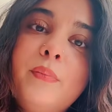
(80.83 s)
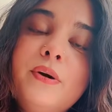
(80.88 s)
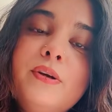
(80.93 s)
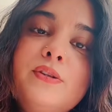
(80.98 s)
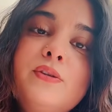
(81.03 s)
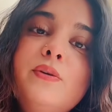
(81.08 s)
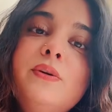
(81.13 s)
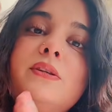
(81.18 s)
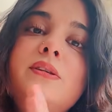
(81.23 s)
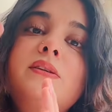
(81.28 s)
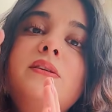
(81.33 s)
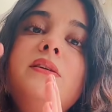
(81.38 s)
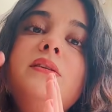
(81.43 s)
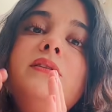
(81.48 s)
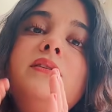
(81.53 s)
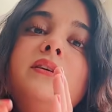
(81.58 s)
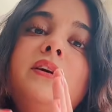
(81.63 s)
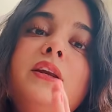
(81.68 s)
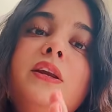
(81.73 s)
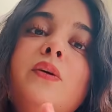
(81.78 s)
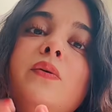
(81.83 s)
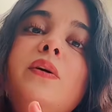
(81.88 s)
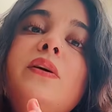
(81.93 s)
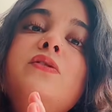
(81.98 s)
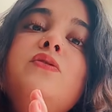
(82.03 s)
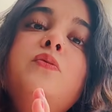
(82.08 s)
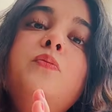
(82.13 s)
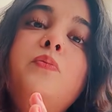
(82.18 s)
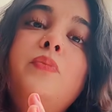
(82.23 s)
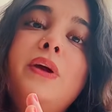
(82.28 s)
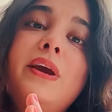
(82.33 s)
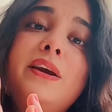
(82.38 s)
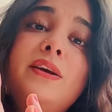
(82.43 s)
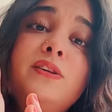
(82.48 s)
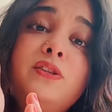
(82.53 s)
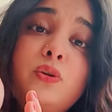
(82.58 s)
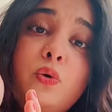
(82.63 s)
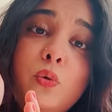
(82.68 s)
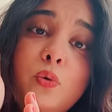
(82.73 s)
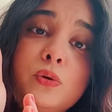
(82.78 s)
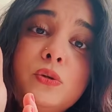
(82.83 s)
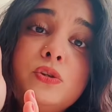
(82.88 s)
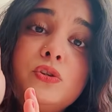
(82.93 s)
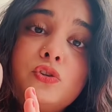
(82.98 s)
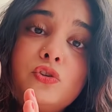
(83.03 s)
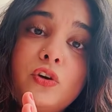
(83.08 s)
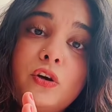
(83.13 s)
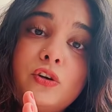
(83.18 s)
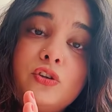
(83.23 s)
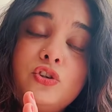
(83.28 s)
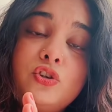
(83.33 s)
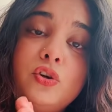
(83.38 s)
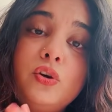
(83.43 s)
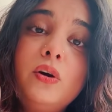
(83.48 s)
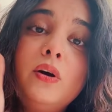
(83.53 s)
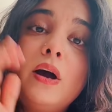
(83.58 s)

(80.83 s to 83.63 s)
So it's continuing to break its own structure.